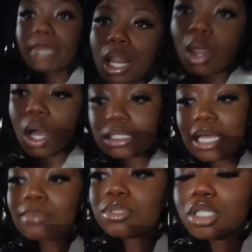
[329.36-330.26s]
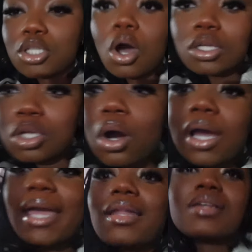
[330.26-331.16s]
been a long time since y'all saw
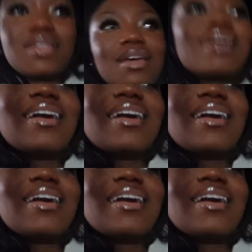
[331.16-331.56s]
Kayla. So, like,